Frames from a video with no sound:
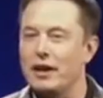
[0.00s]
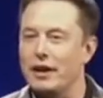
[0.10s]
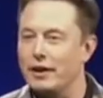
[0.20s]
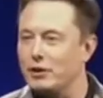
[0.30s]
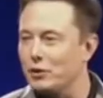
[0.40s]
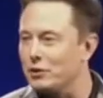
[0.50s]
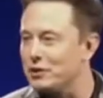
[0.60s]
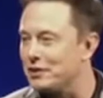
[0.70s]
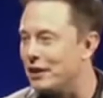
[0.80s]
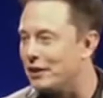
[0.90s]
will change
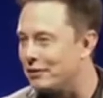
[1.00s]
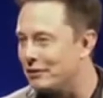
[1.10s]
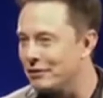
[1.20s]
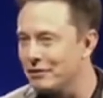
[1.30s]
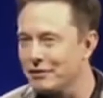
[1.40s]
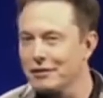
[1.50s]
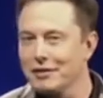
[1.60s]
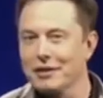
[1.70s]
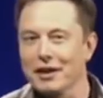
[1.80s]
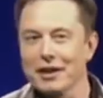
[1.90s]
the world, and I
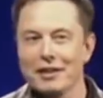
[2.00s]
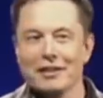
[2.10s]
can somewhat